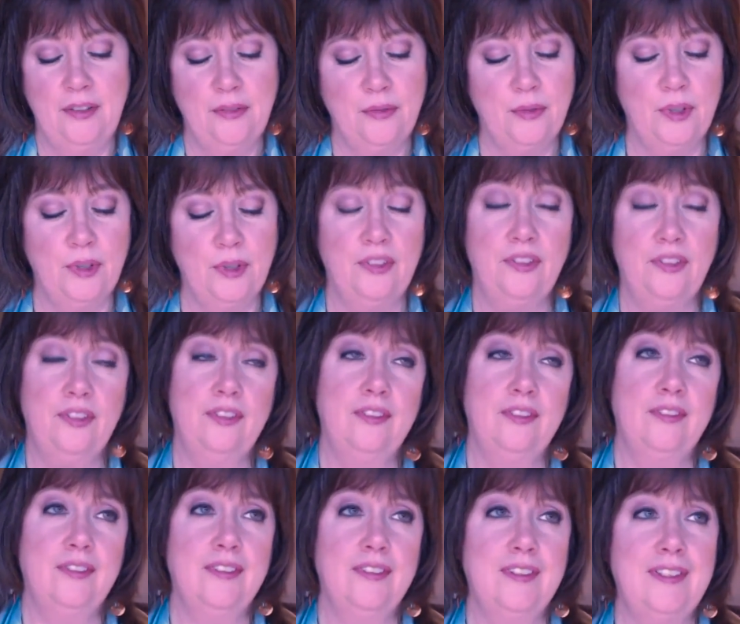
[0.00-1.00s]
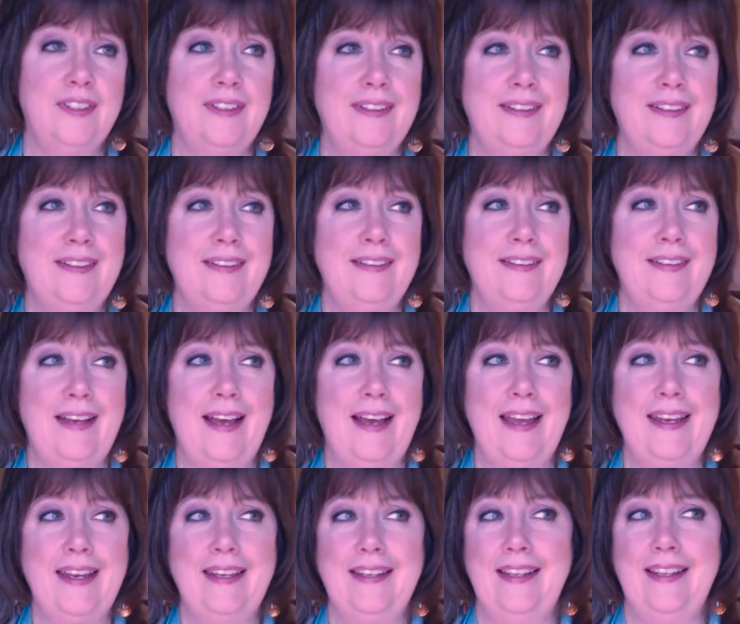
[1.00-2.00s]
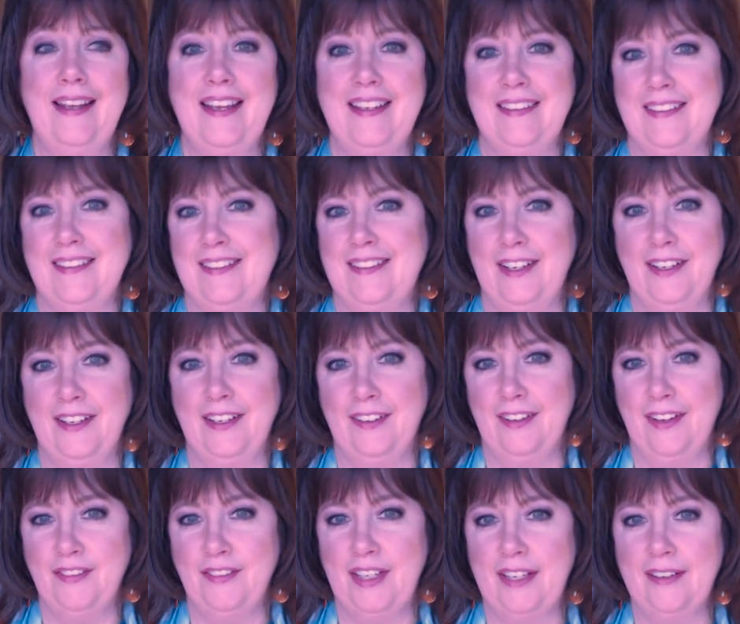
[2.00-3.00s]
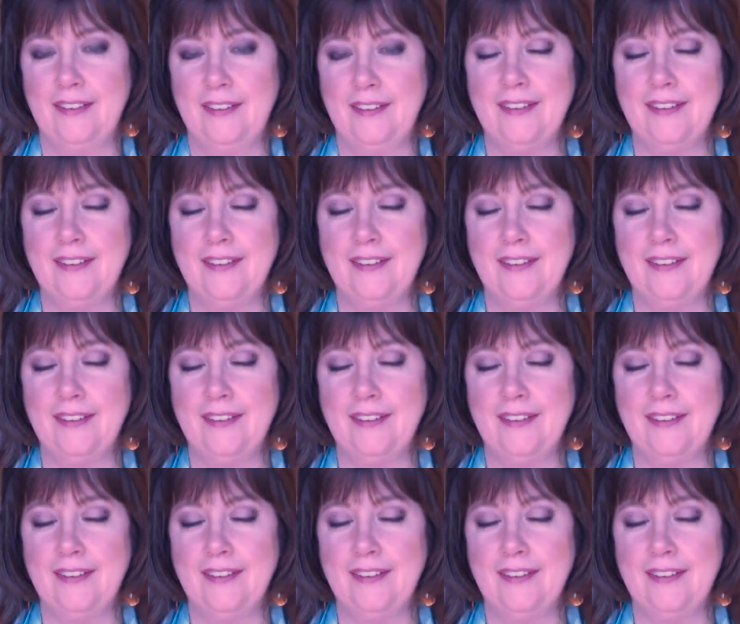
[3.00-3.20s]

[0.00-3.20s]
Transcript: was, I didn't like the title of it.